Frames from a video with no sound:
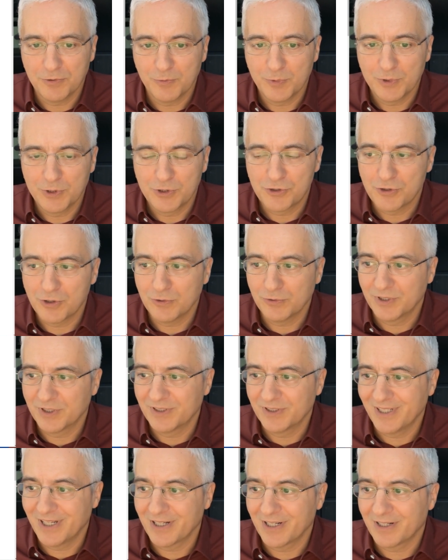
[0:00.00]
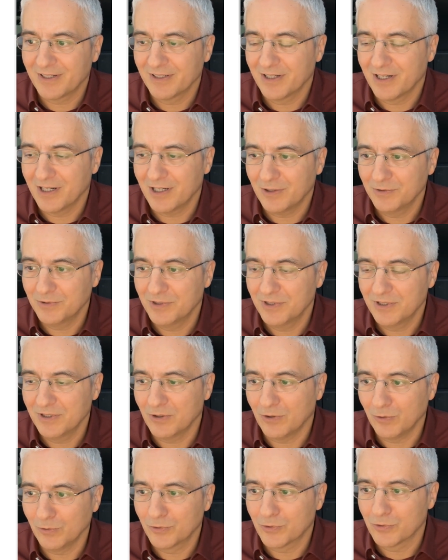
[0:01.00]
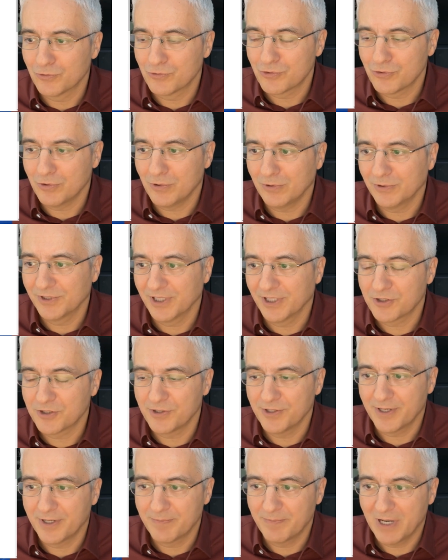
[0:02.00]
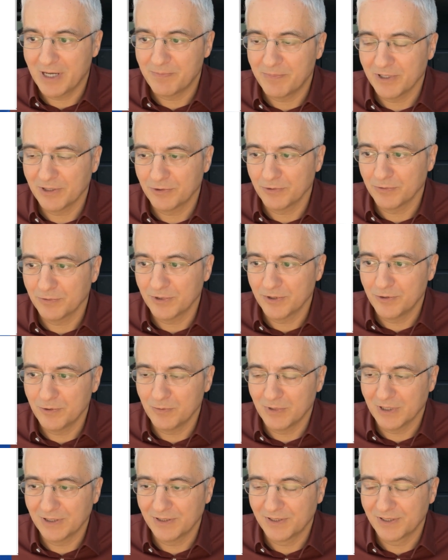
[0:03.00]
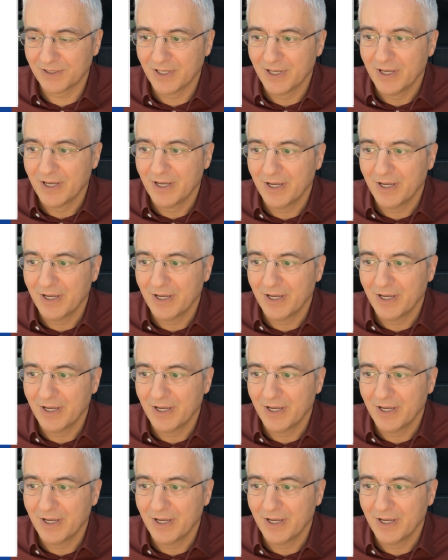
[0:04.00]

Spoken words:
which shows exactly how the old controls actually are mapping to the new ones.